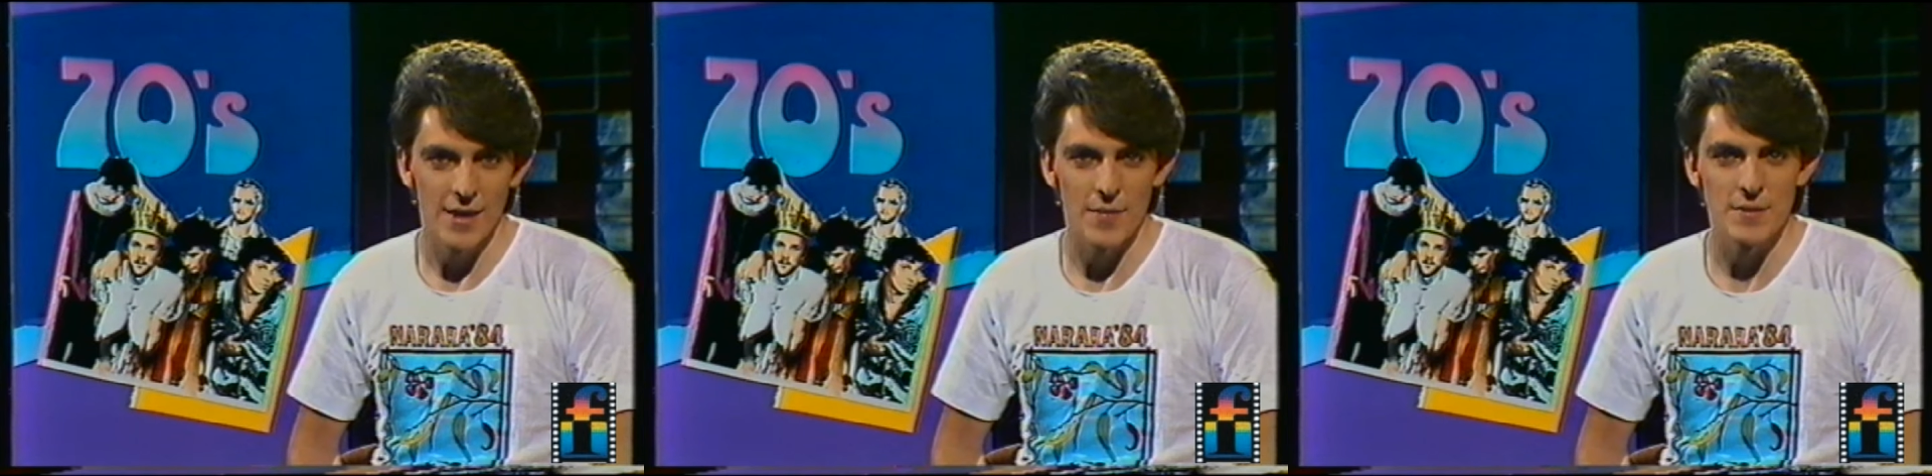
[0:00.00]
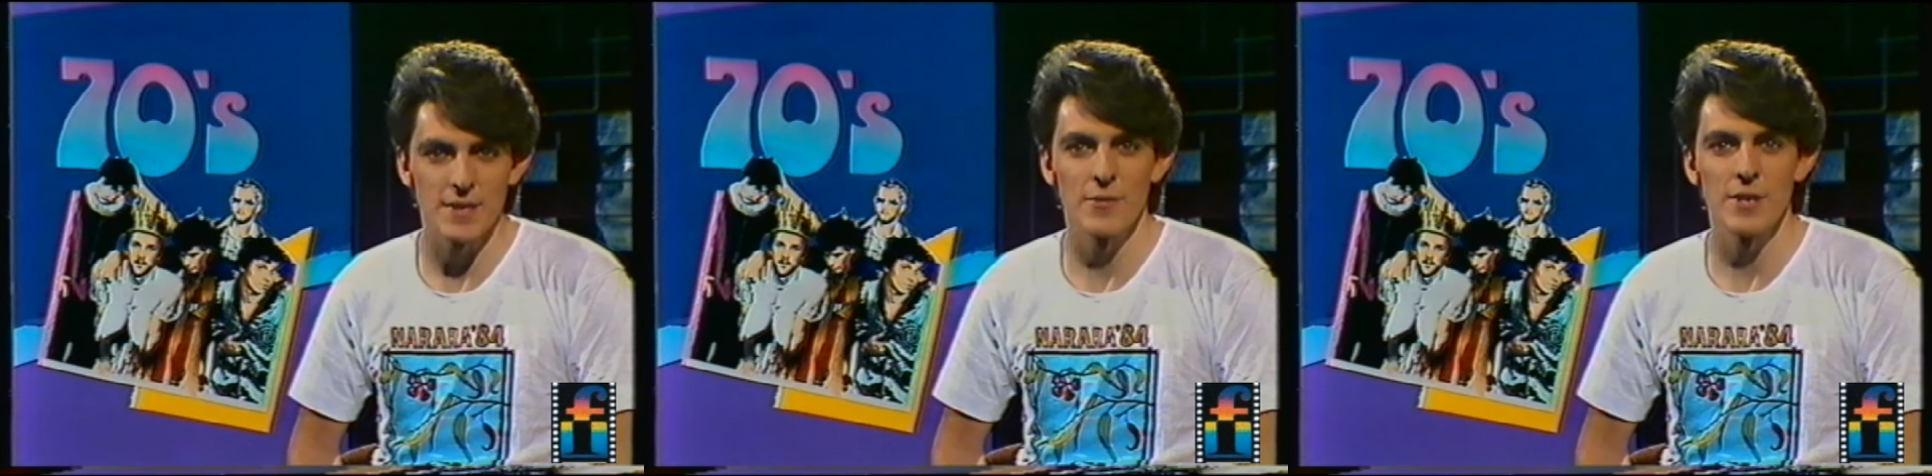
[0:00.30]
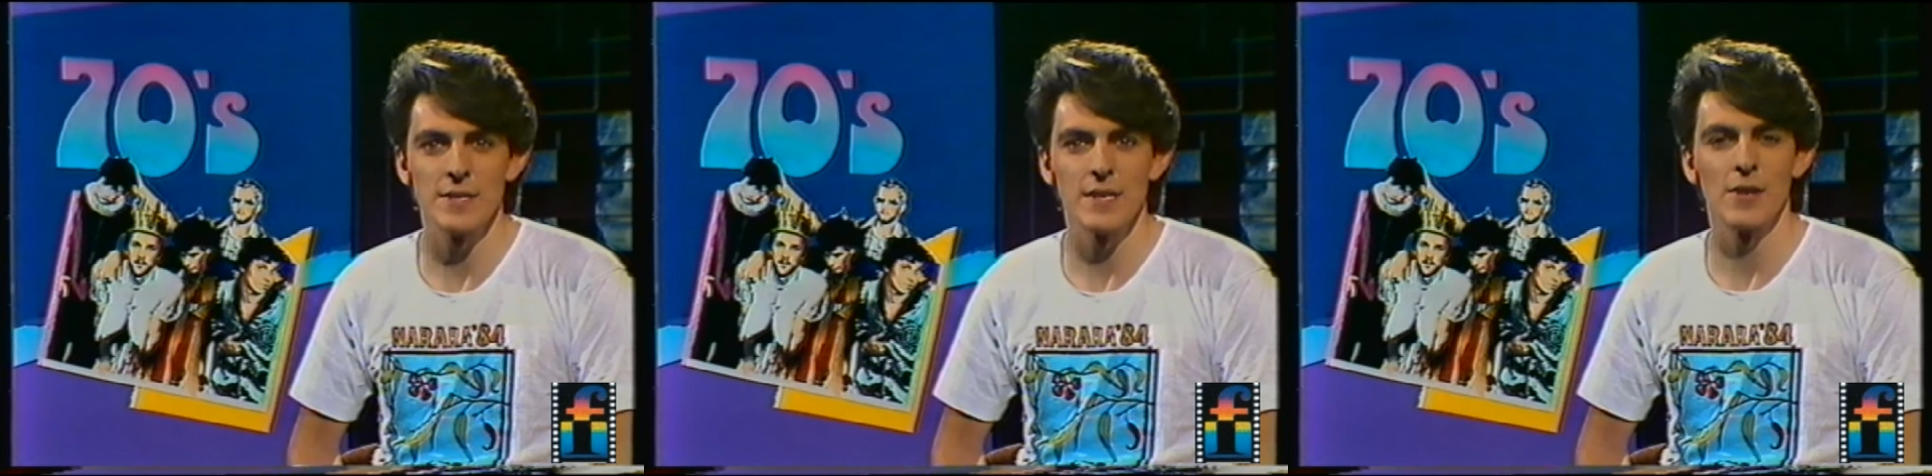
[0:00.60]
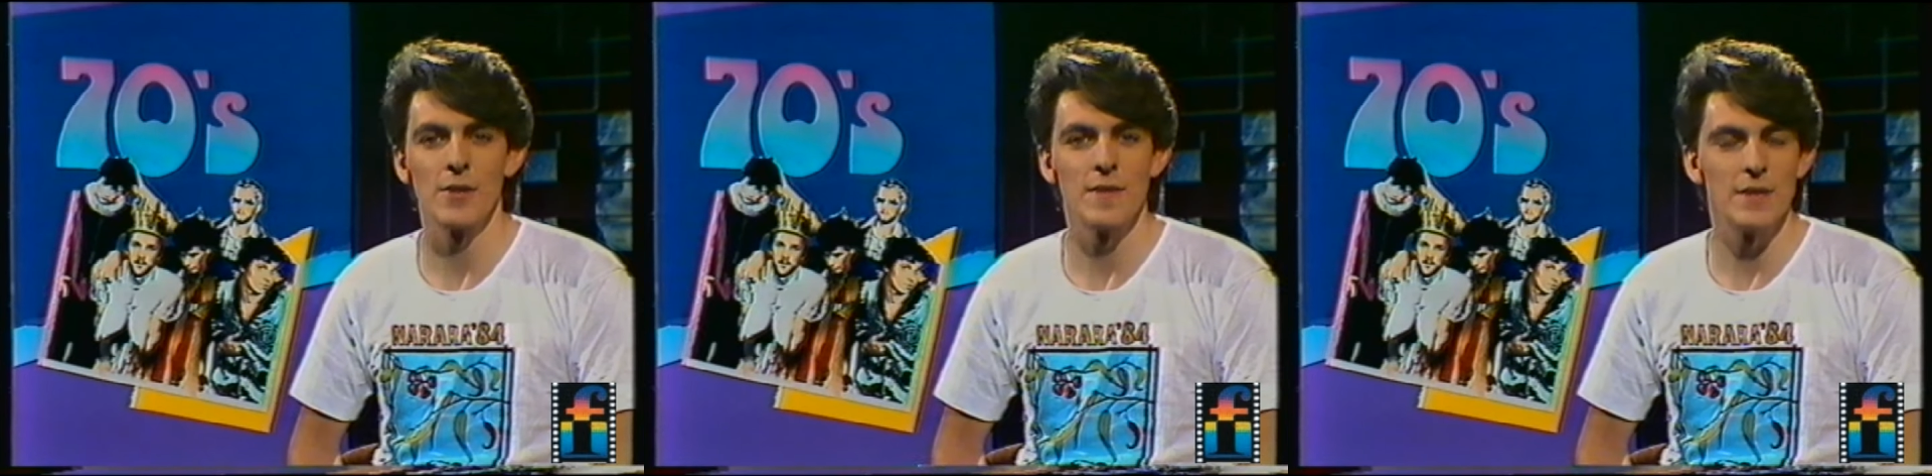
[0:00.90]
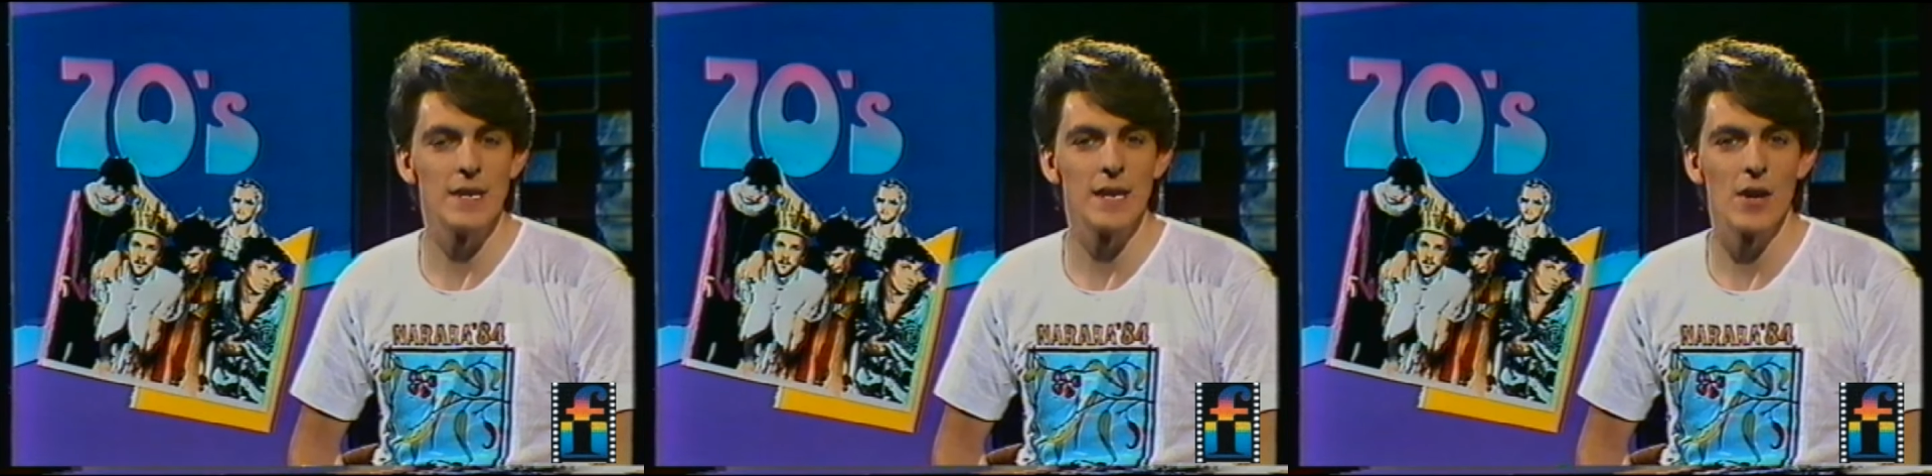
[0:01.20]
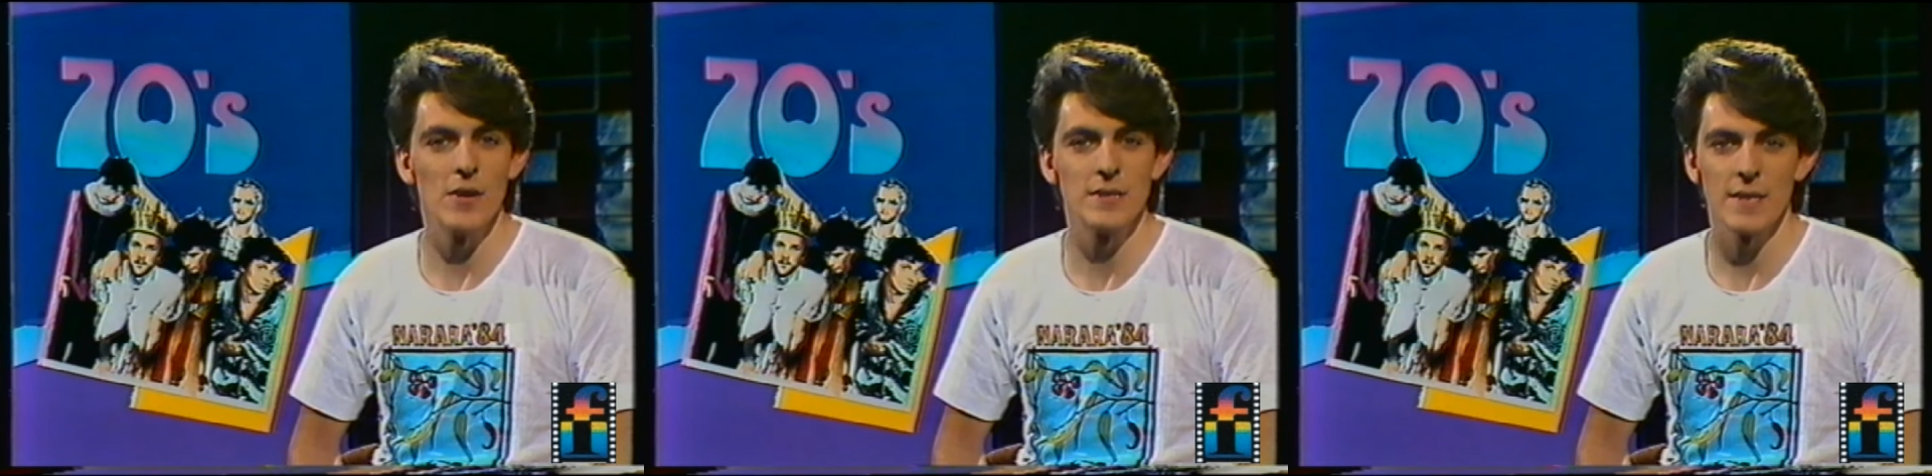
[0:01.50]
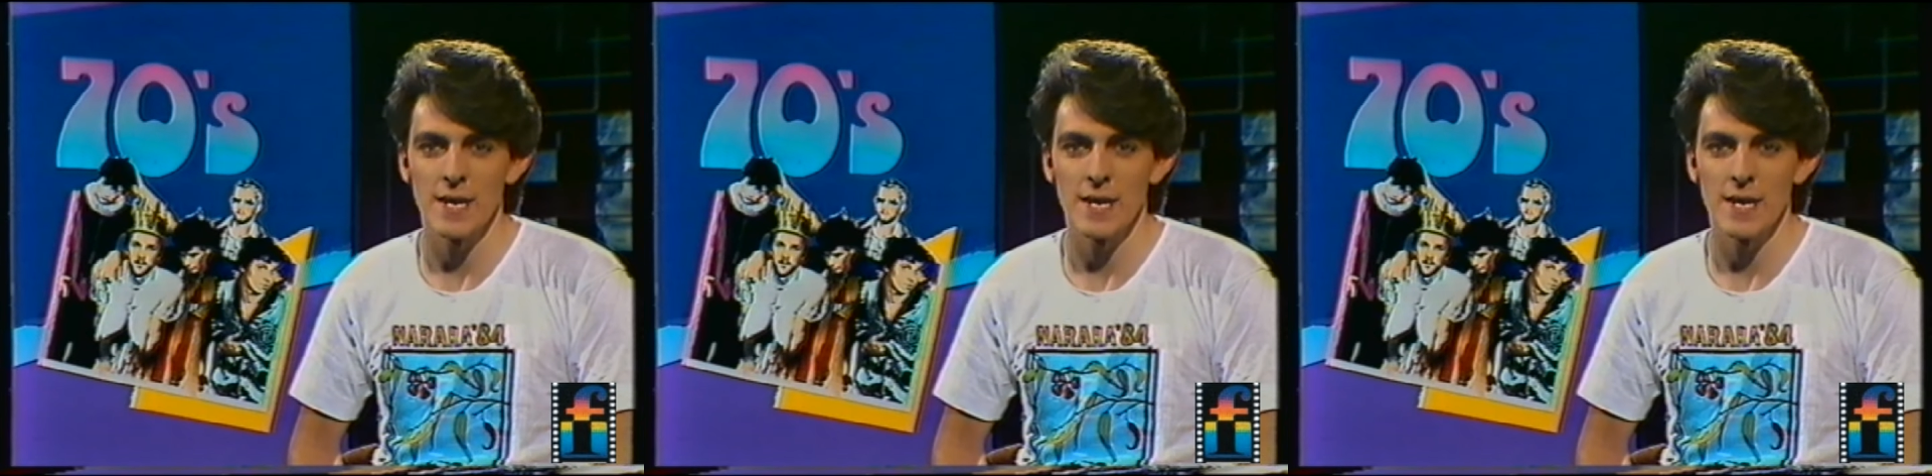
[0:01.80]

in the seventies included the Dingoes,